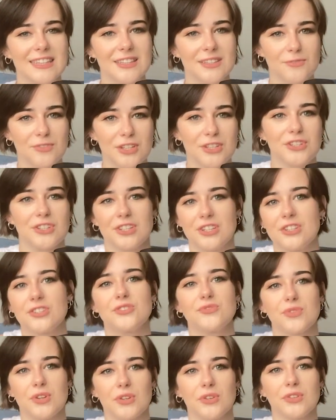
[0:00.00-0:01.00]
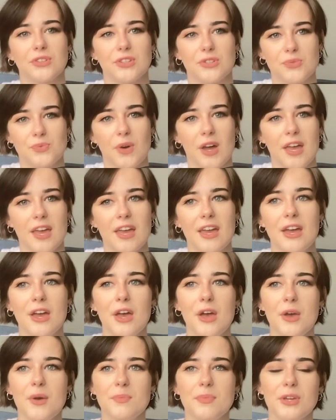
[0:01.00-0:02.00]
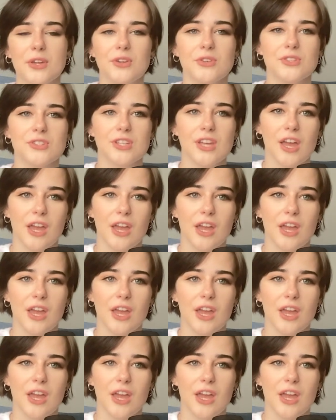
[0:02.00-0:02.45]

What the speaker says: fashion industry look this way. Because